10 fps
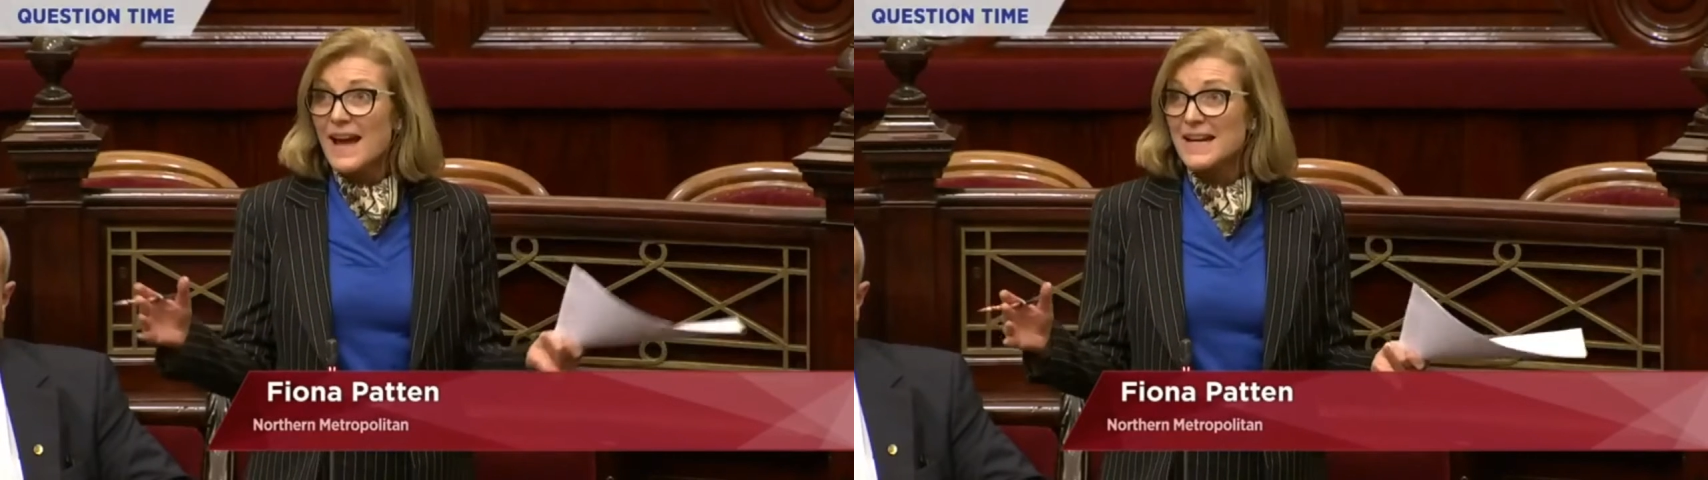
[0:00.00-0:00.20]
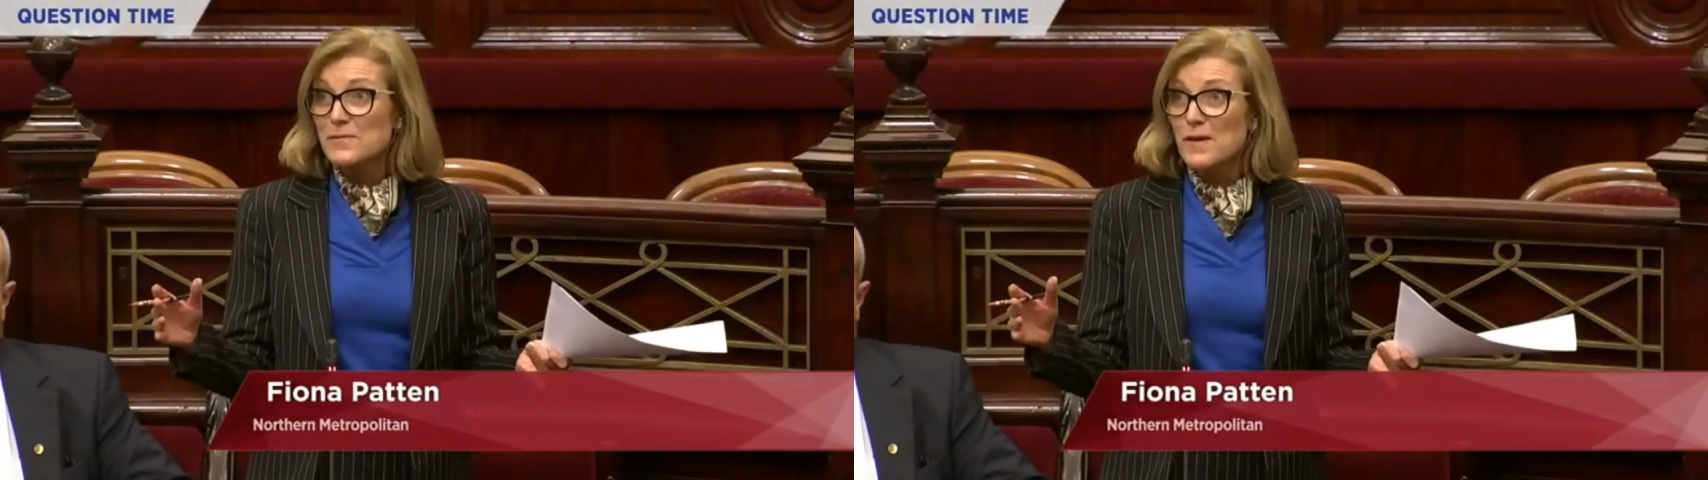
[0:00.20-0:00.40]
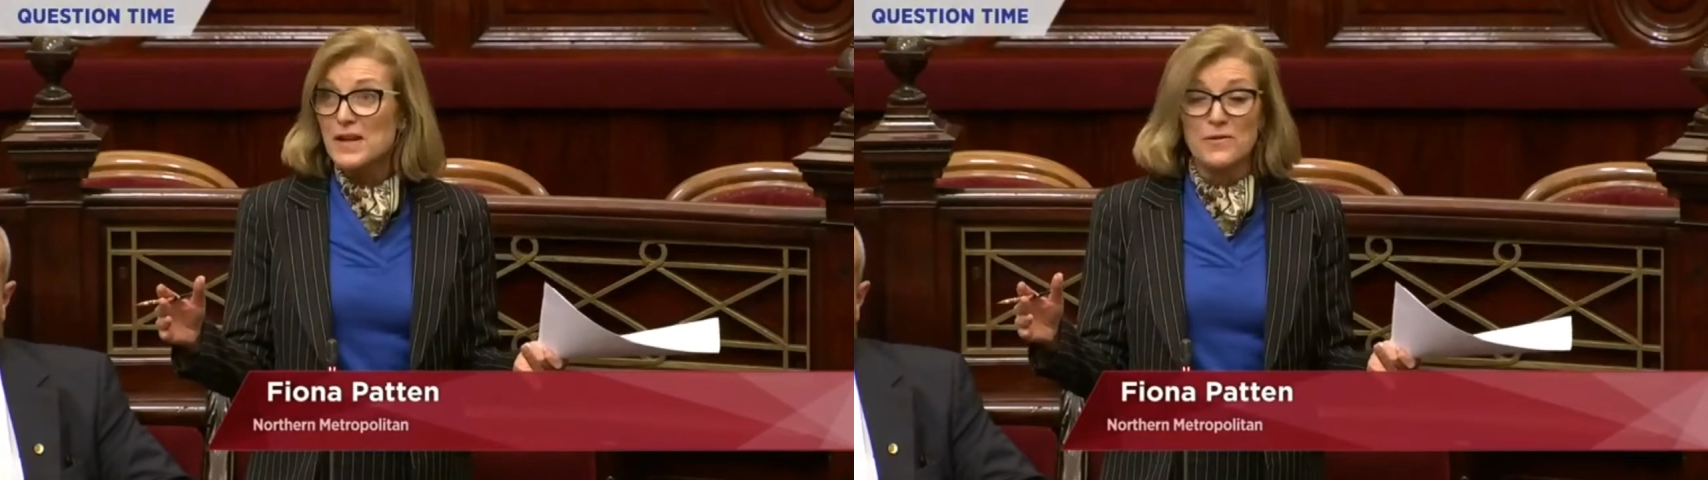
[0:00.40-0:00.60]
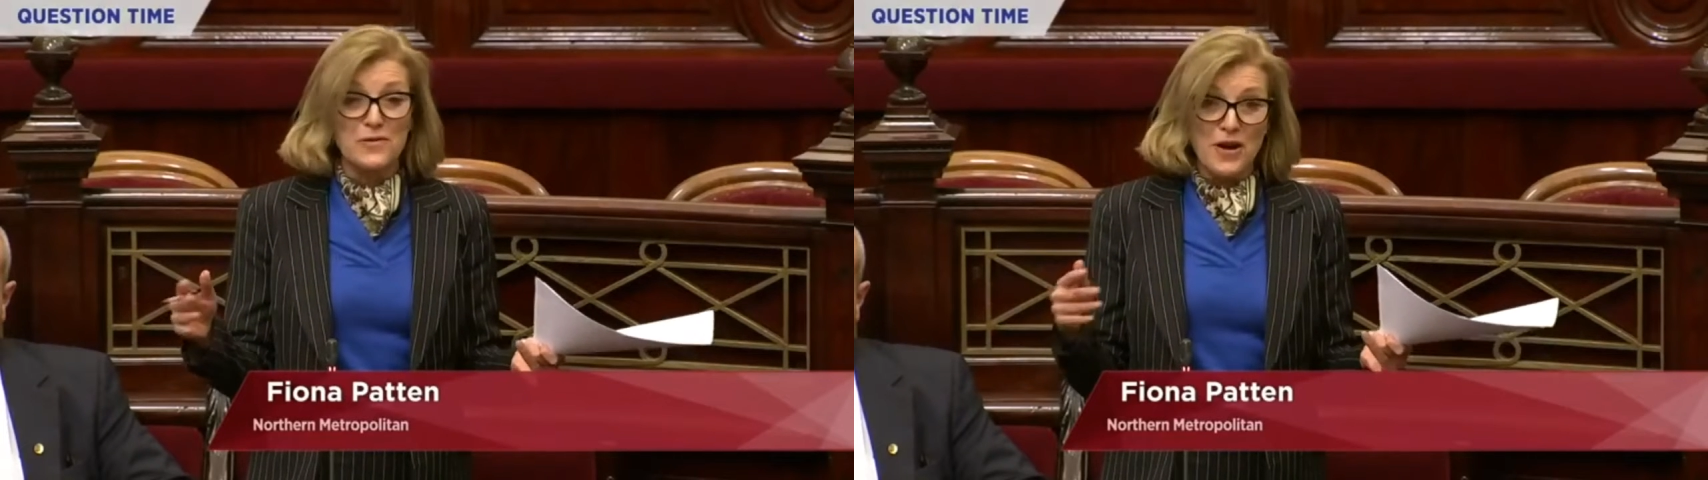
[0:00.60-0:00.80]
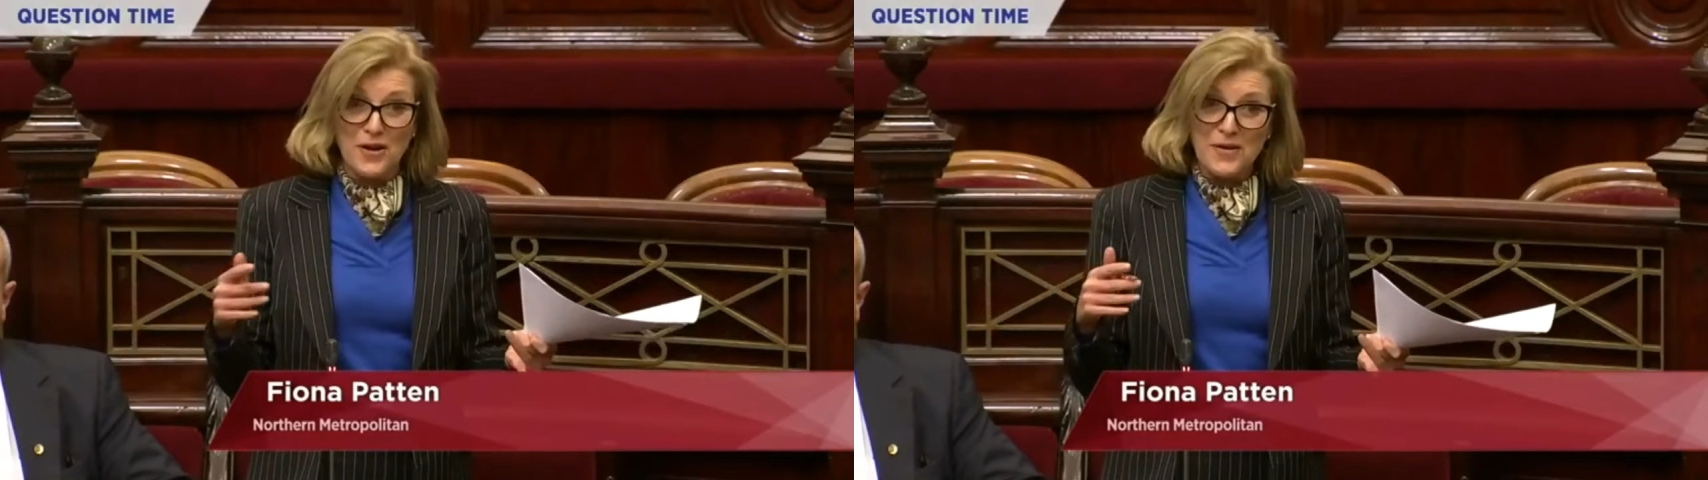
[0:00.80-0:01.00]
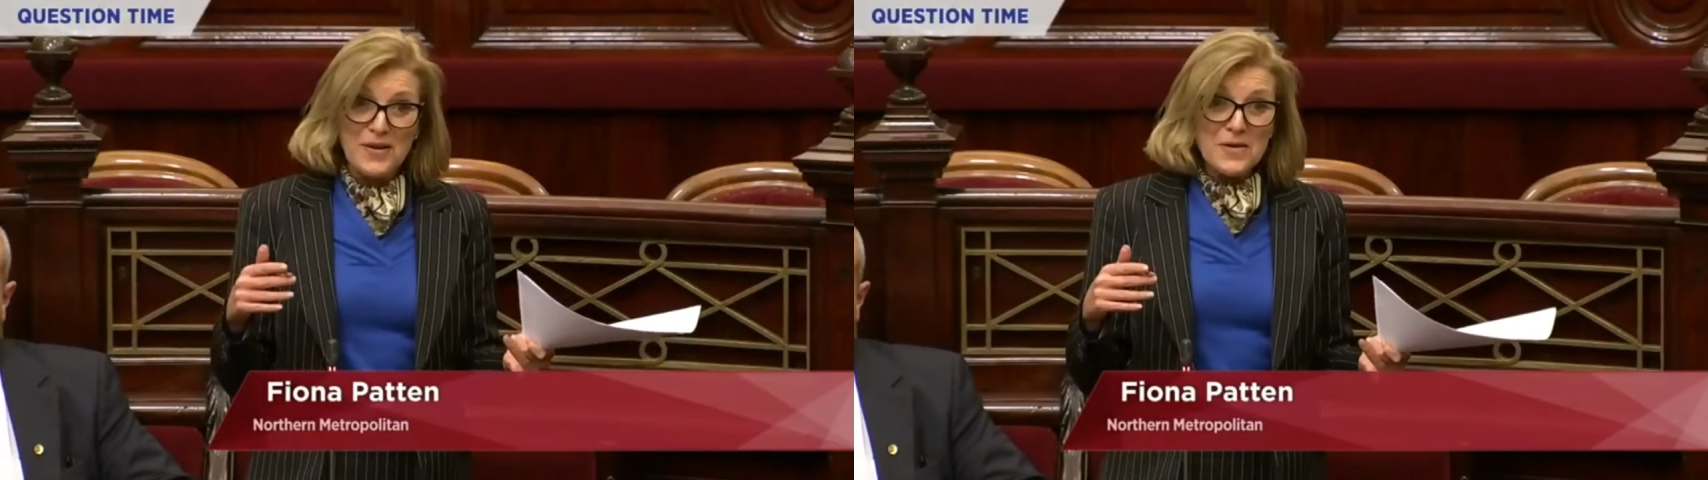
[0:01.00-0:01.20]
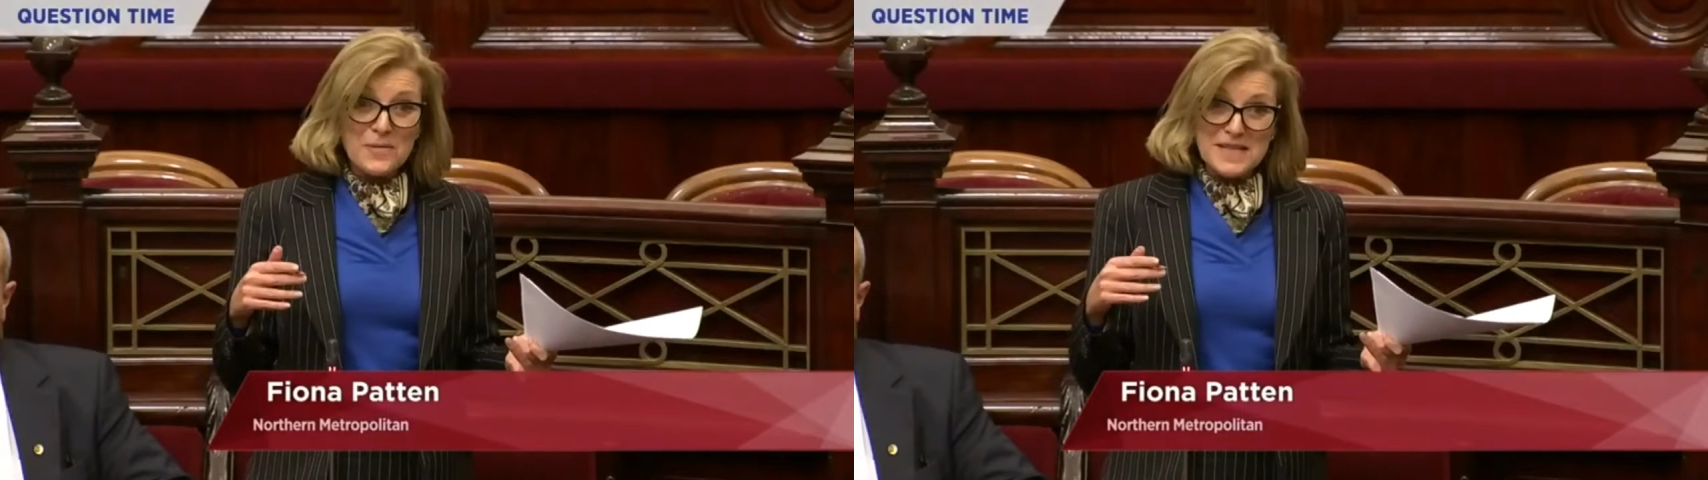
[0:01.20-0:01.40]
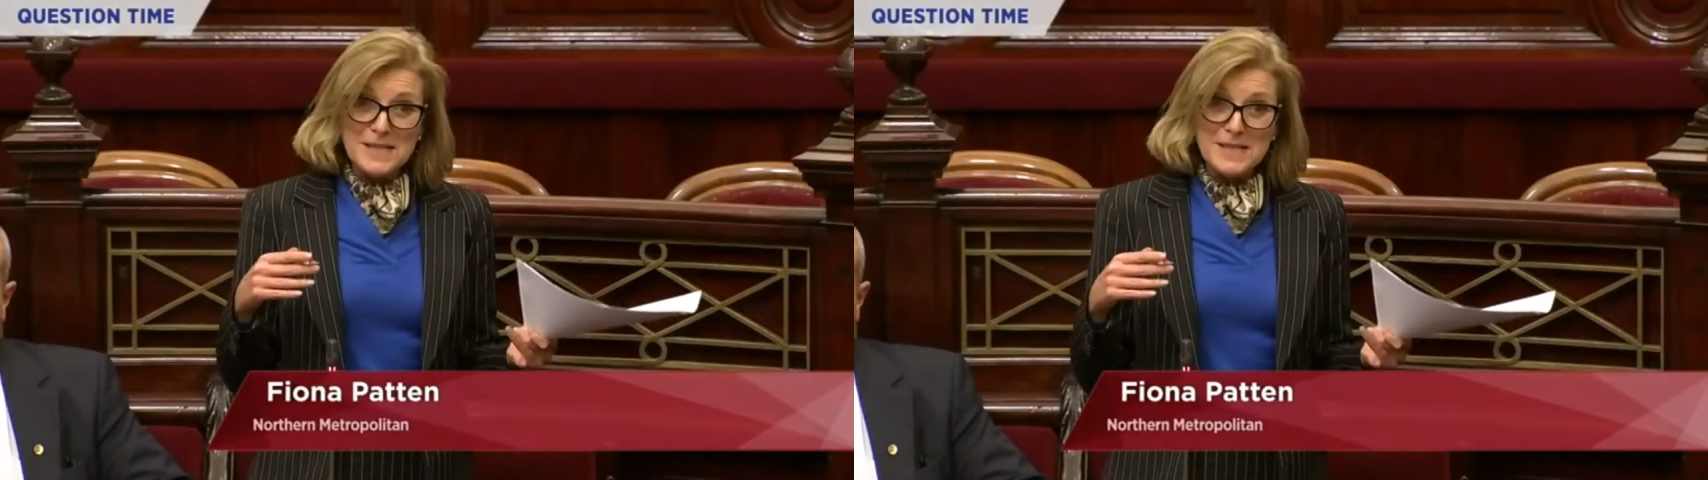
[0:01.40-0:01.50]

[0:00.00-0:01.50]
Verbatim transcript: as we all know, we